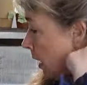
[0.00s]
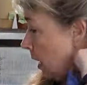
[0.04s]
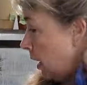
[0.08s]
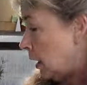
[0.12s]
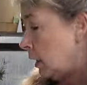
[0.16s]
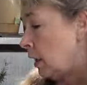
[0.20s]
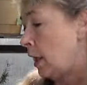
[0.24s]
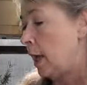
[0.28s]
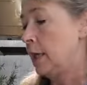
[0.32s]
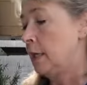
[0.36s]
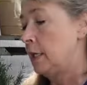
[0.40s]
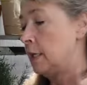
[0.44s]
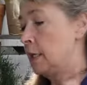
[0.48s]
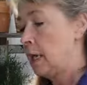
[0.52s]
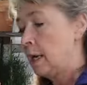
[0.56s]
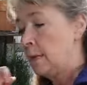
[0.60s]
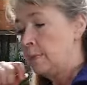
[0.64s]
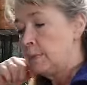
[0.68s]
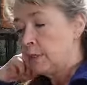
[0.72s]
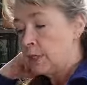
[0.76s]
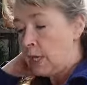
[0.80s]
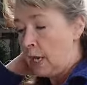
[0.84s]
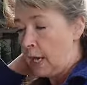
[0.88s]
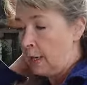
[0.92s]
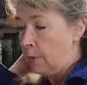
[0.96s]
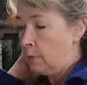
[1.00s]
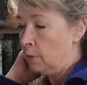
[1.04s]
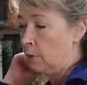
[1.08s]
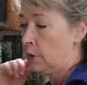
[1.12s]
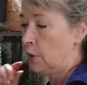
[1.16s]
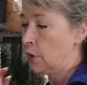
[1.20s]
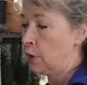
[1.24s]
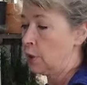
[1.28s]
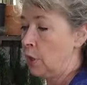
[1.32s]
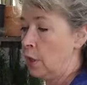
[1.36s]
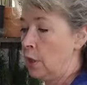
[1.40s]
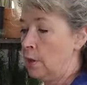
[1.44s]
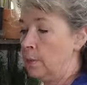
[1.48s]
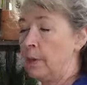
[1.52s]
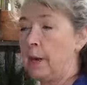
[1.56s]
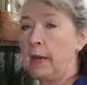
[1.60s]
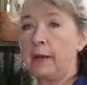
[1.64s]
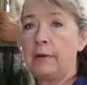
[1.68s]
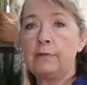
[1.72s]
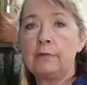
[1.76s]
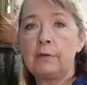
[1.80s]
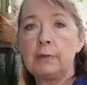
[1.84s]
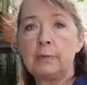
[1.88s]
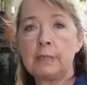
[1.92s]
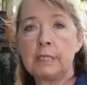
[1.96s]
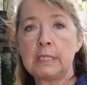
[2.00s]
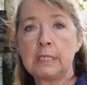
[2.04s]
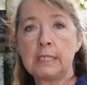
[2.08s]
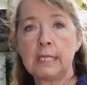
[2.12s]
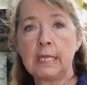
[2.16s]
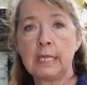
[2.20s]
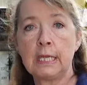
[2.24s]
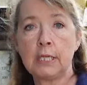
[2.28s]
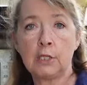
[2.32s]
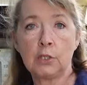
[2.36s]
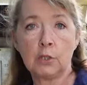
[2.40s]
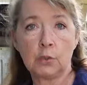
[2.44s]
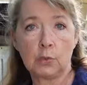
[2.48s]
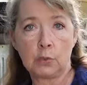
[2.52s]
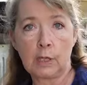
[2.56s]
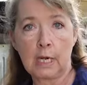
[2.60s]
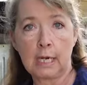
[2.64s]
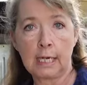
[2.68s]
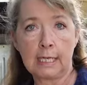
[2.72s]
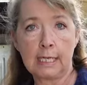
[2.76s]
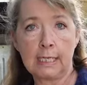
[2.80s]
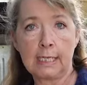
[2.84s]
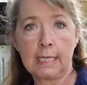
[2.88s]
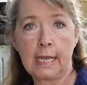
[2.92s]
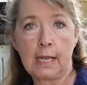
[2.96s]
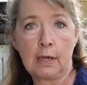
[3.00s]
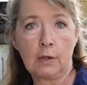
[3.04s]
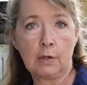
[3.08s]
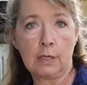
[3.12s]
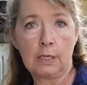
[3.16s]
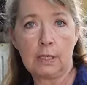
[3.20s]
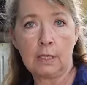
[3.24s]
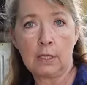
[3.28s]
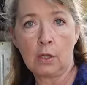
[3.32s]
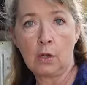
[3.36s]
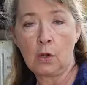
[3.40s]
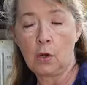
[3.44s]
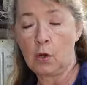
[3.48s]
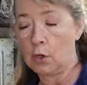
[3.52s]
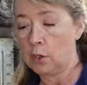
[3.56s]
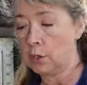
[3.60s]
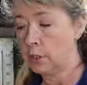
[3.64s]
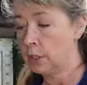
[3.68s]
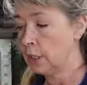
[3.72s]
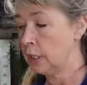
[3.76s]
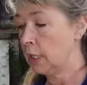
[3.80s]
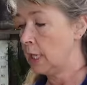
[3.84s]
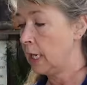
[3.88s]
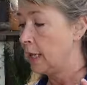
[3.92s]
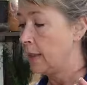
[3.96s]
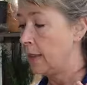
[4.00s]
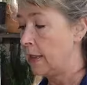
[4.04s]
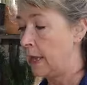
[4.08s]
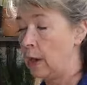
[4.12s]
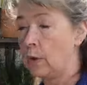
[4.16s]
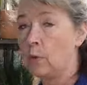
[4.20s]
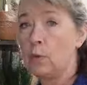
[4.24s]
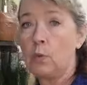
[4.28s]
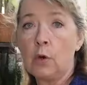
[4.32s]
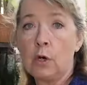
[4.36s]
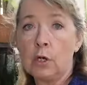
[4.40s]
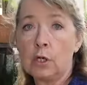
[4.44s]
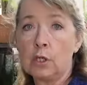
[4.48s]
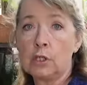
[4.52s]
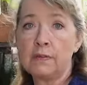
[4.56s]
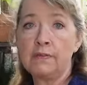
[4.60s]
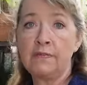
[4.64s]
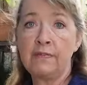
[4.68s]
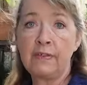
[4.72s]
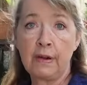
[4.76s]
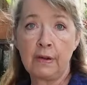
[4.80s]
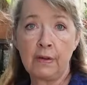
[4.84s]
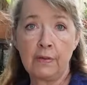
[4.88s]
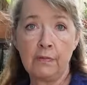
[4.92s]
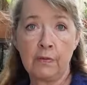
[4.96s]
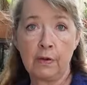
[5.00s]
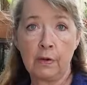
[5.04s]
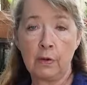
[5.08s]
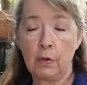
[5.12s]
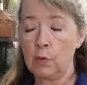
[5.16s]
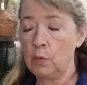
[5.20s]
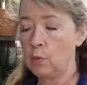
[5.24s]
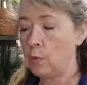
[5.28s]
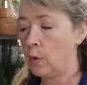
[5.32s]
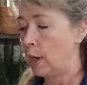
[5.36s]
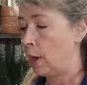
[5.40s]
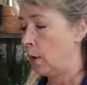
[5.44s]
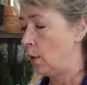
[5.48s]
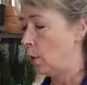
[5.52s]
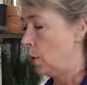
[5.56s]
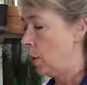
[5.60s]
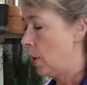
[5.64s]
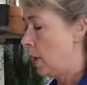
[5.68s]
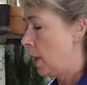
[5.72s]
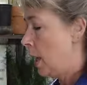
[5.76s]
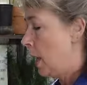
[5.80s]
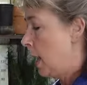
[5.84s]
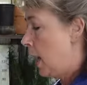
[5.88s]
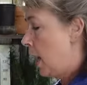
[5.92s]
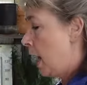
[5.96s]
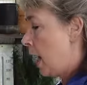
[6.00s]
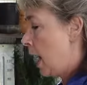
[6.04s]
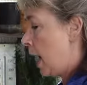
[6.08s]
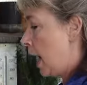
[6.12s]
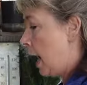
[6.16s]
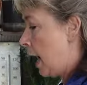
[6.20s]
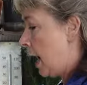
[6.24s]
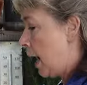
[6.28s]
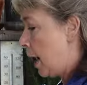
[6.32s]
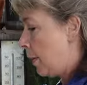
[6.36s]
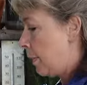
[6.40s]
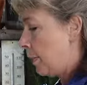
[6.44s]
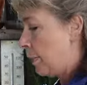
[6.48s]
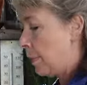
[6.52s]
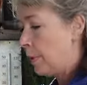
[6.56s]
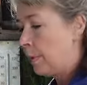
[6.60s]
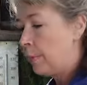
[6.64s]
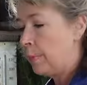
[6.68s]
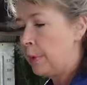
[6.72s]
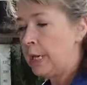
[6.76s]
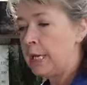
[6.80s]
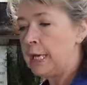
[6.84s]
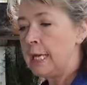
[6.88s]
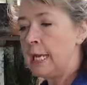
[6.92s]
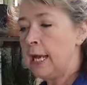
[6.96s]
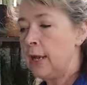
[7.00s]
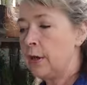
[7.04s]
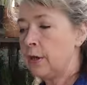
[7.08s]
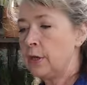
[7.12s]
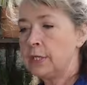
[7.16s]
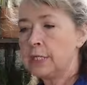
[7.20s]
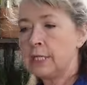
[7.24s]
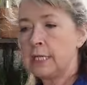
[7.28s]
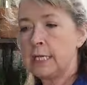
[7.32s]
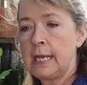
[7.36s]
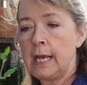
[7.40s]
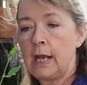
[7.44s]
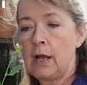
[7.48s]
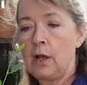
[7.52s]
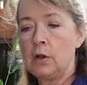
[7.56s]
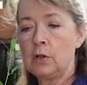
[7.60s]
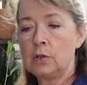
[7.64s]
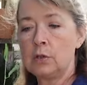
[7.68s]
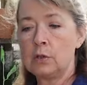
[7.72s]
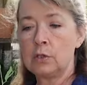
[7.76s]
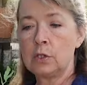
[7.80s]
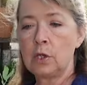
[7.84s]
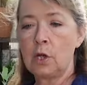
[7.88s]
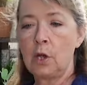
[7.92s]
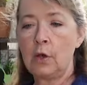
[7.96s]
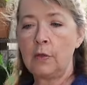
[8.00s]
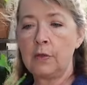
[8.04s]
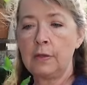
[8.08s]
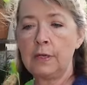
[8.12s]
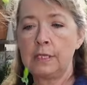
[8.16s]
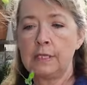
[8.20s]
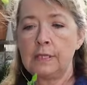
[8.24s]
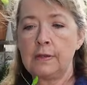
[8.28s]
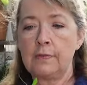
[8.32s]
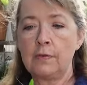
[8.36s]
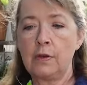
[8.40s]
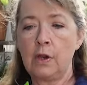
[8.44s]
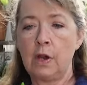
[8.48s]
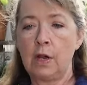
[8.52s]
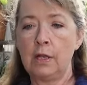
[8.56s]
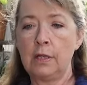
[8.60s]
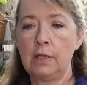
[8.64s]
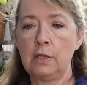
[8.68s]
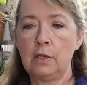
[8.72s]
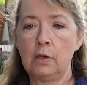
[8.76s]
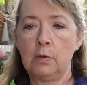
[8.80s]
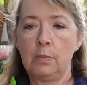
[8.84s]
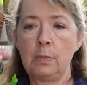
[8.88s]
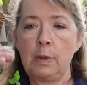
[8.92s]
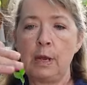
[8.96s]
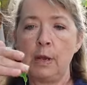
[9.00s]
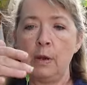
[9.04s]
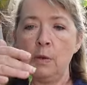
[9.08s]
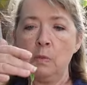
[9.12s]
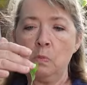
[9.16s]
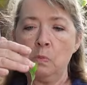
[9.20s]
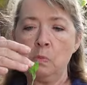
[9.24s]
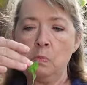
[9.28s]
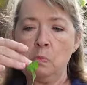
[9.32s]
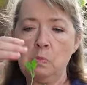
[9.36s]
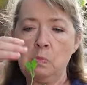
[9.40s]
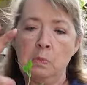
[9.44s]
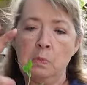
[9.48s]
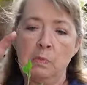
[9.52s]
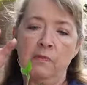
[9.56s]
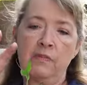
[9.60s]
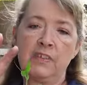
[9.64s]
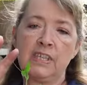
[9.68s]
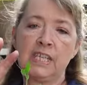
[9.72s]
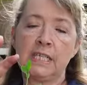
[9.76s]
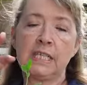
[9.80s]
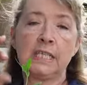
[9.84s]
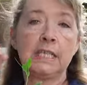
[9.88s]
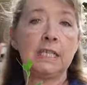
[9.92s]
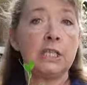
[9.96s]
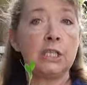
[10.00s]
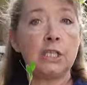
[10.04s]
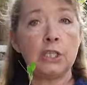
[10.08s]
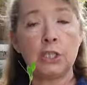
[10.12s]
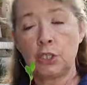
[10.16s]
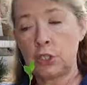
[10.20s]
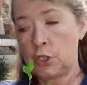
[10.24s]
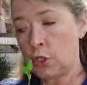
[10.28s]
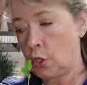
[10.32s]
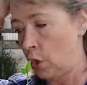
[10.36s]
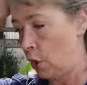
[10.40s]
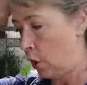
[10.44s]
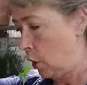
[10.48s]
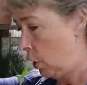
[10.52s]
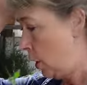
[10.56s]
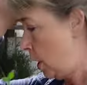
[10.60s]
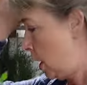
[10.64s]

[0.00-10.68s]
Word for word: A lot of times I will start mine from seed directly out in the garden. That works very, very well. But now you see how tall these have gotten. They're about 6 inches tall.